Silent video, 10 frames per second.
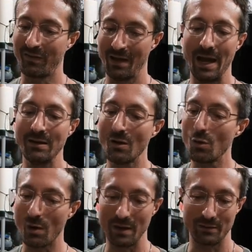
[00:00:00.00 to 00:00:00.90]
I know
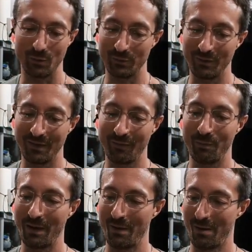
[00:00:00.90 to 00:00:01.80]
I told you this, but
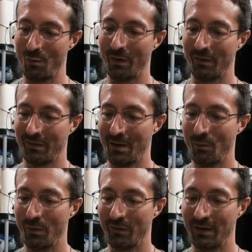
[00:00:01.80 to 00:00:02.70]
I want
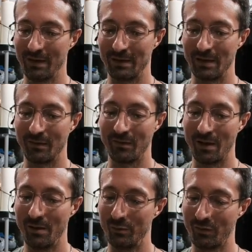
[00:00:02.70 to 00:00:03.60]
to say it again because it
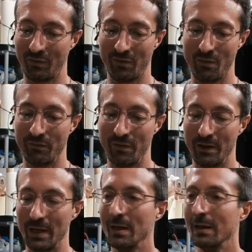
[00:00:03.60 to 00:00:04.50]
was just so
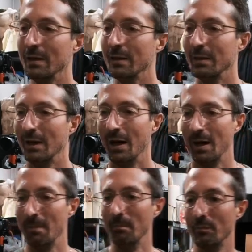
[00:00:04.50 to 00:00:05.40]
funny.
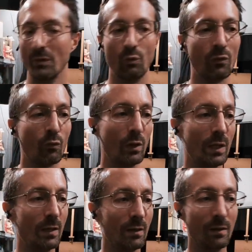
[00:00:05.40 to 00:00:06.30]
Was when